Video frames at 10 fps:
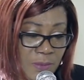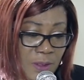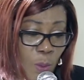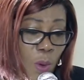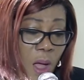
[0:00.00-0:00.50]

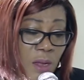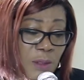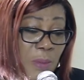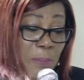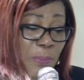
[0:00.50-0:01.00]
The
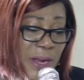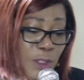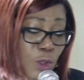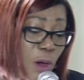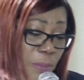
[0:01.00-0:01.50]
world may
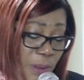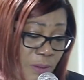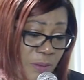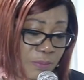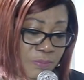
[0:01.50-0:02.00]
bring trouble,
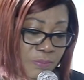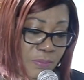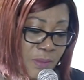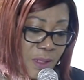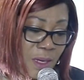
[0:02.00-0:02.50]

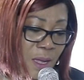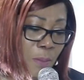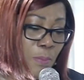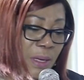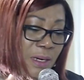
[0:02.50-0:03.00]

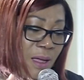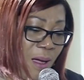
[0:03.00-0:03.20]
but